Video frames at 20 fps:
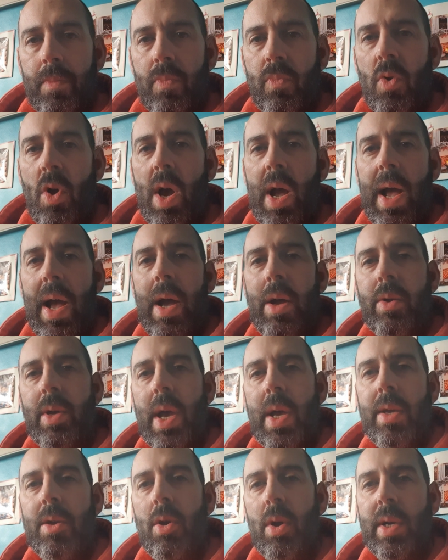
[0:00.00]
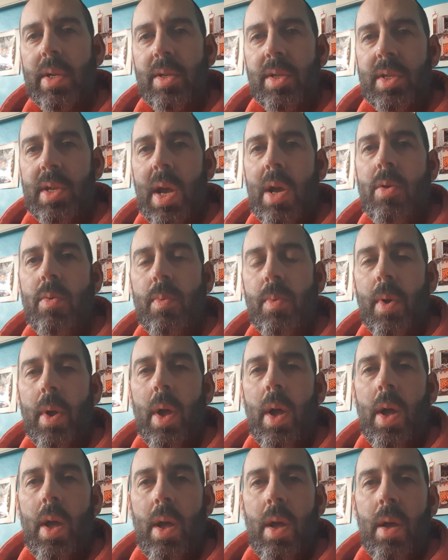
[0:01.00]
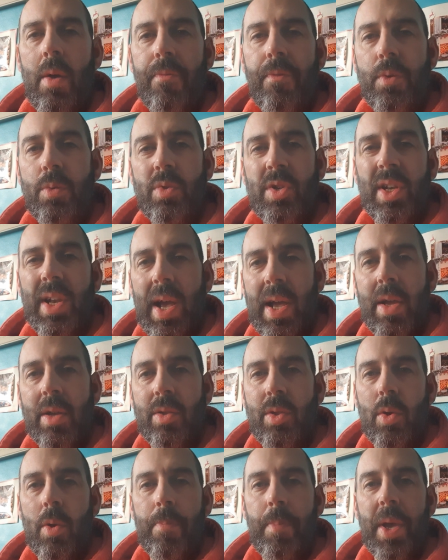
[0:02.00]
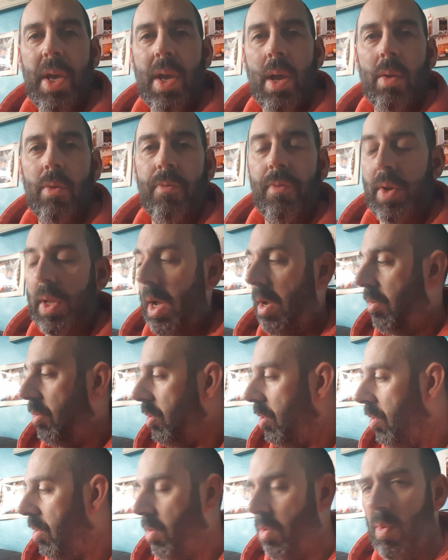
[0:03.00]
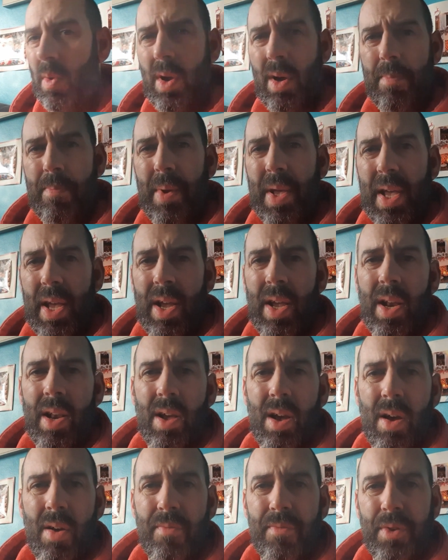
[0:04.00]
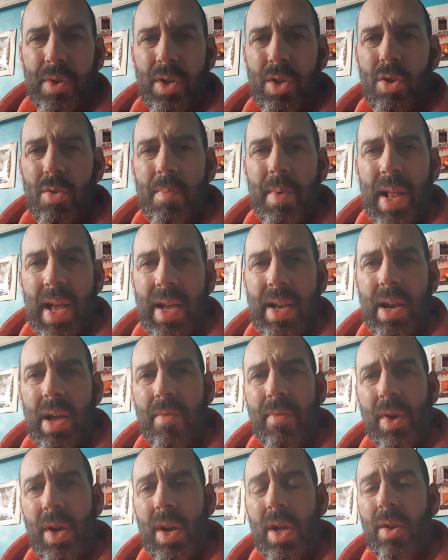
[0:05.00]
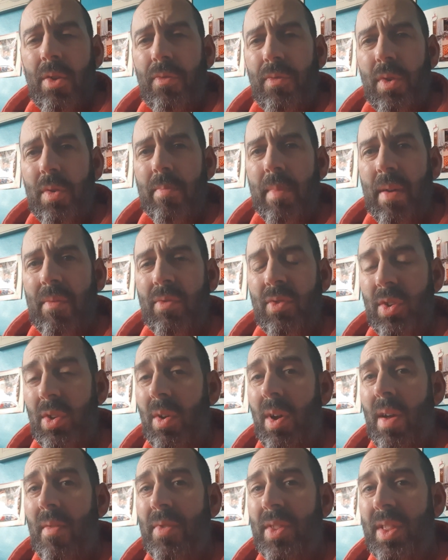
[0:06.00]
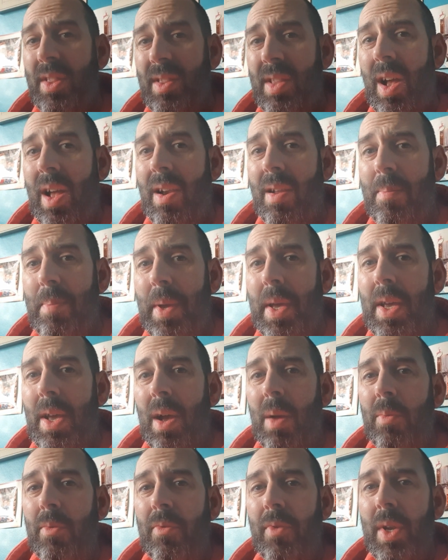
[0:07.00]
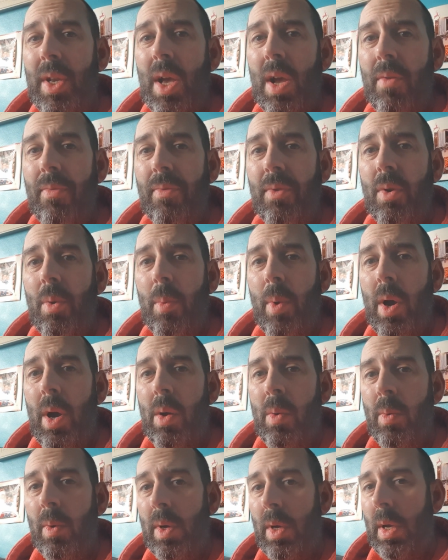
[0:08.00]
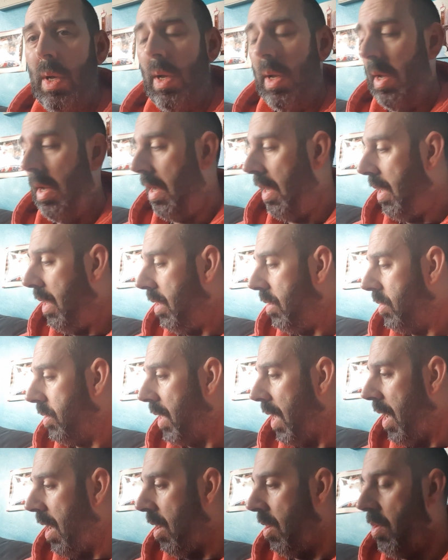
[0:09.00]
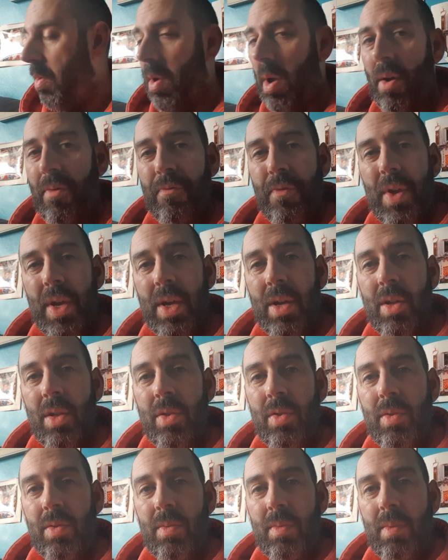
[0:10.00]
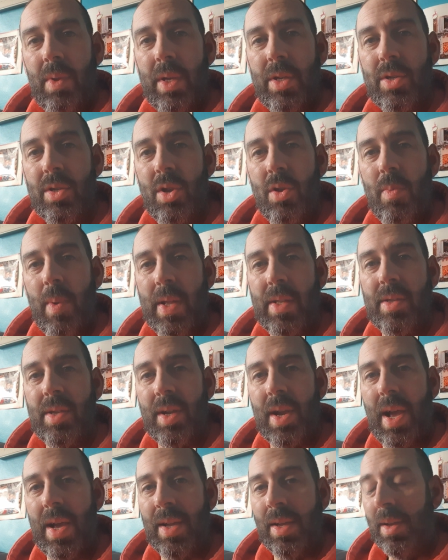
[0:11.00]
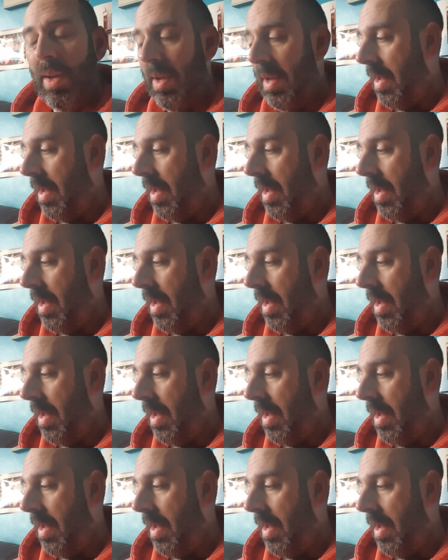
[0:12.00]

Right, okay guys, so I thought today I'd do a pickups video because I've got quite a bit here that I've accumulated over the last few months and I haven't done a pickups video for a while. So I figured let's do one today.